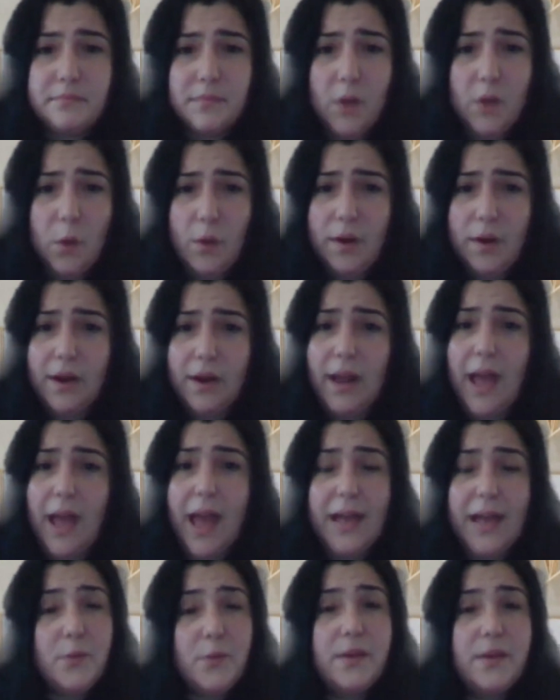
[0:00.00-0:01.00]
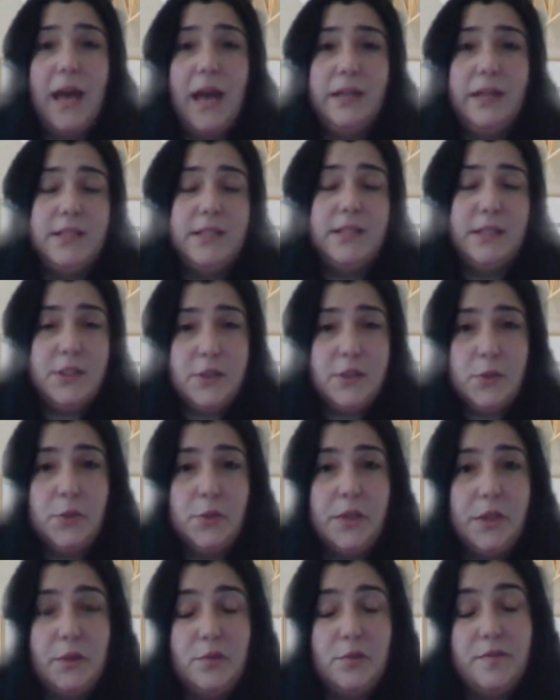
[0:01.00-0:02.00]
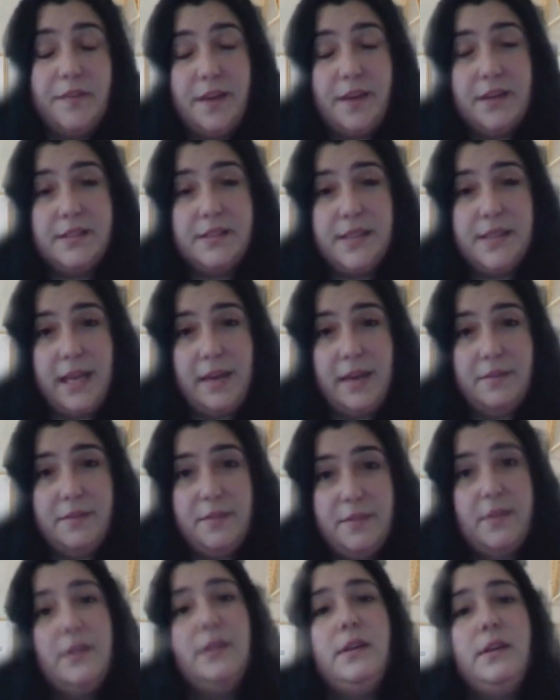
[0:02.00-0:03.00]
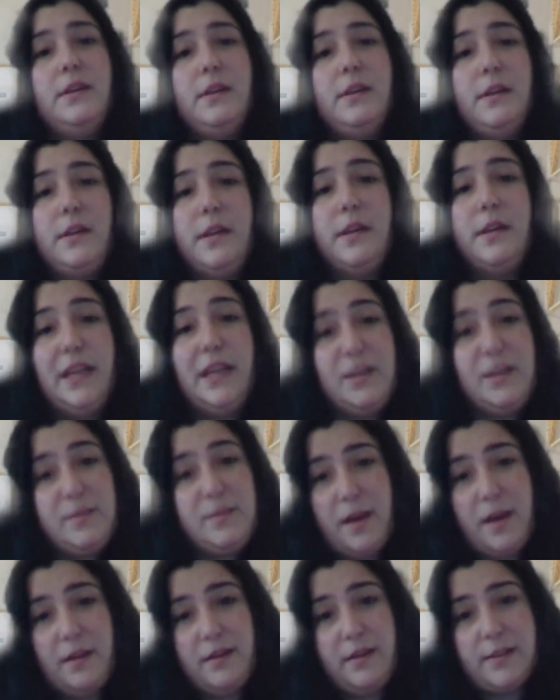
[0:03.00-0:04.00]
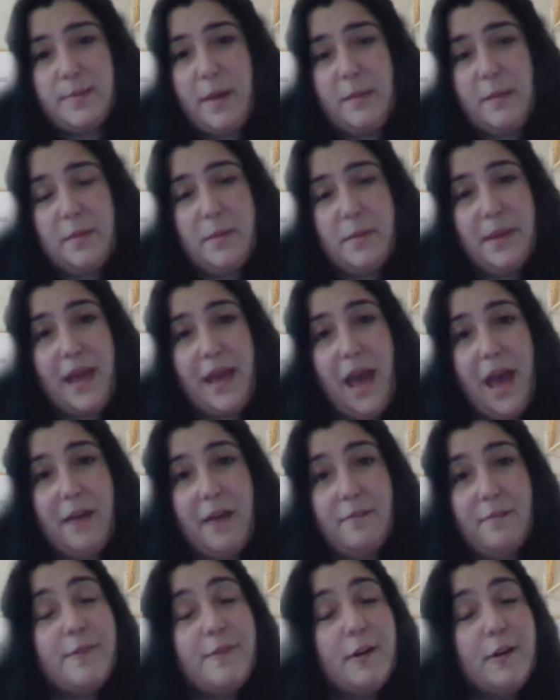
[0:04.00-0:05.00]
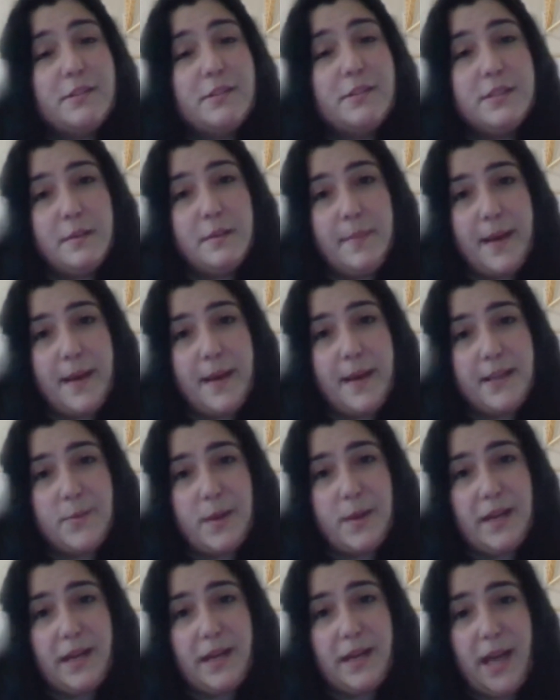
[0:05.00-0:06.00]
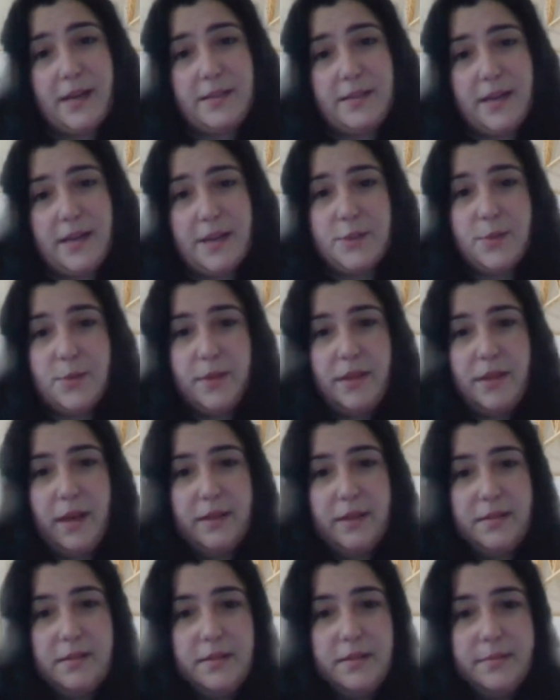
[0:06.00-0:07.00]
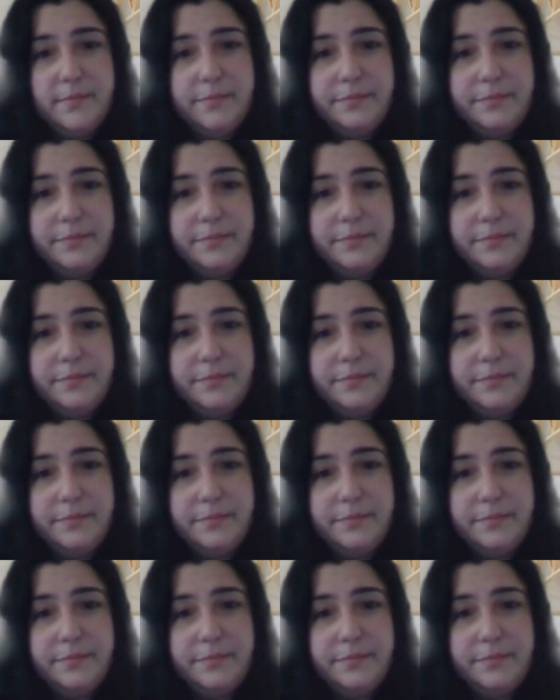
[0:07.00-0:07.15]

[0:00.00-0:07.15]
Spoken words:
or anyone else in the school that you feel safe. Email is probably at first the best way to get in touch with us.